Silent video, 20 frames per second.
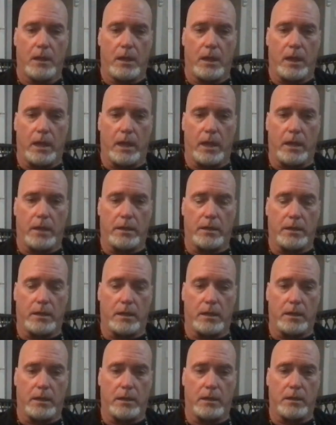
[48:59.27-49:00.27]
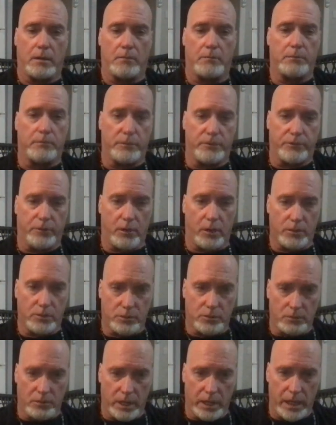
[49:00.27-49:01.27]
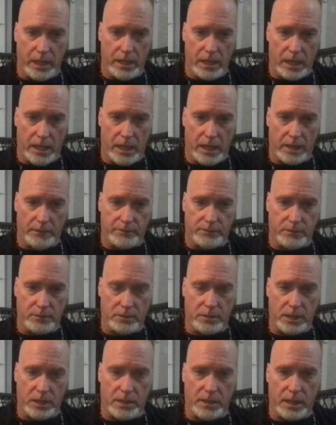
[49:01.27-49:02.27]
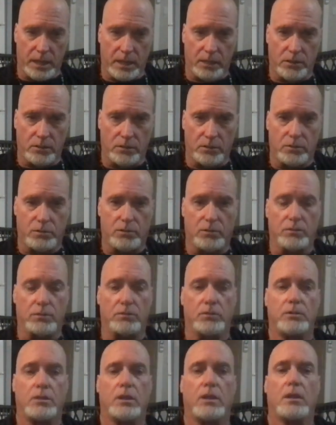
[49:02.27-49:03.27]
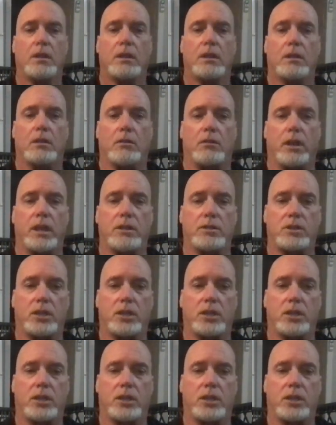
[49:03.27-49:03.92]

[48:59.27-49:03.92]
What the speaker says: And before it's too late, I have to say thank you to Grace